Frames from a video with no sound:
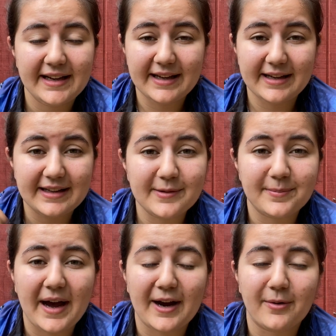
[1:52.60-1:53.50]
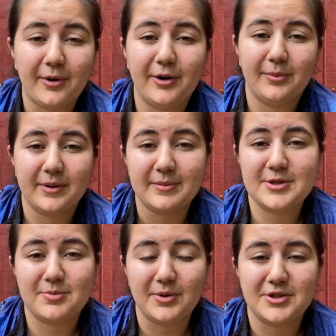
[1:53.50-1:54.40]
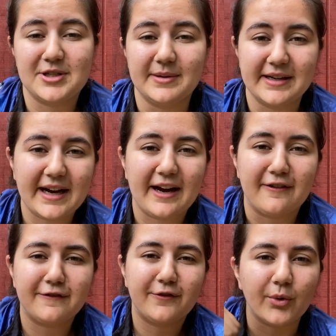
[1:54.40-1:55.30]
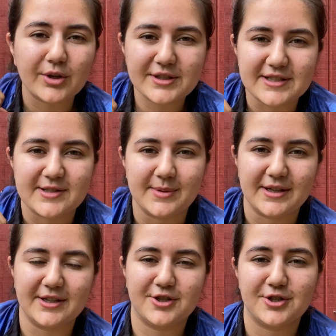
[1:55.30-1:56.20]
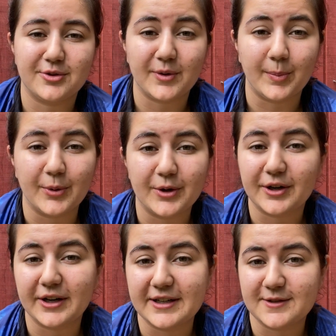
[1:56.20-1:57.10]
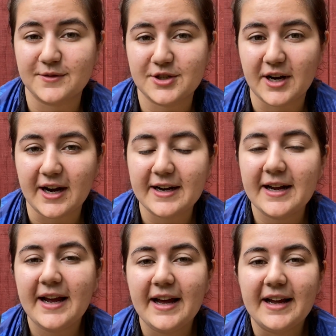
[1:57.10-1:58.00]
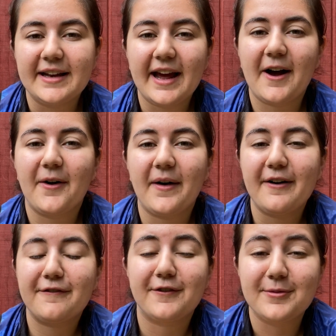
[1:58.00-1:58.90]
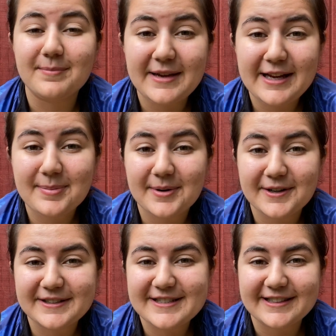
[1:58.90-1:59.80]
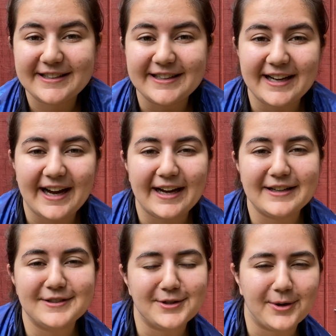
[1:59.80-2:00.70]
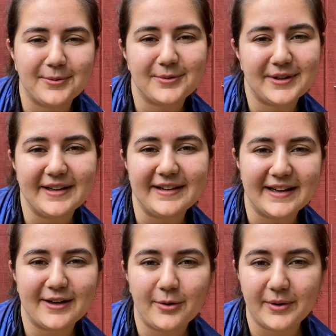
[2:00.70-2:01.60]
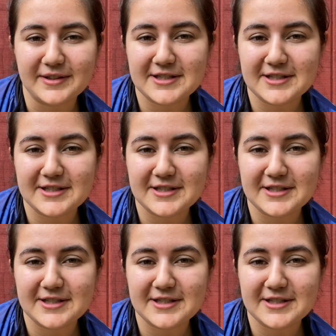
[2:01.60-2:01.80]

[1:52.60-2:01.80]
in the back wall where I'm supposed to be. It kind of forces me to shoot a more aggressive shot. Now, for me personally, I don't really like Hoyt's